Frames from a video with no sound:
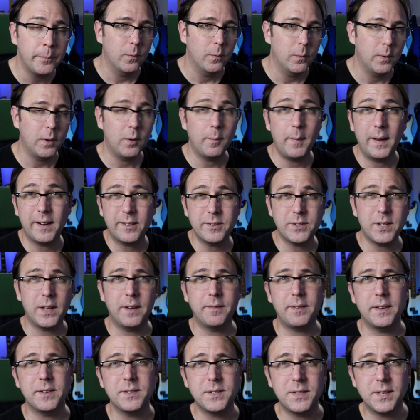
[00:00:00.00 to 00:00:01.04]
Well, Microsoft
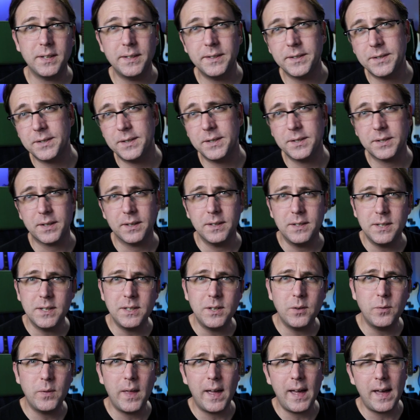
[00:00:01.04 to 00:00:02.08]
has since
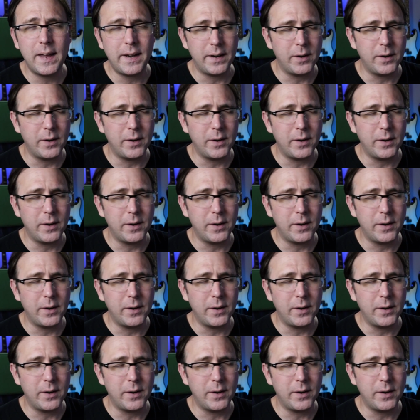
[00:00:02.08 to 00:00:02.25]
discontinued that.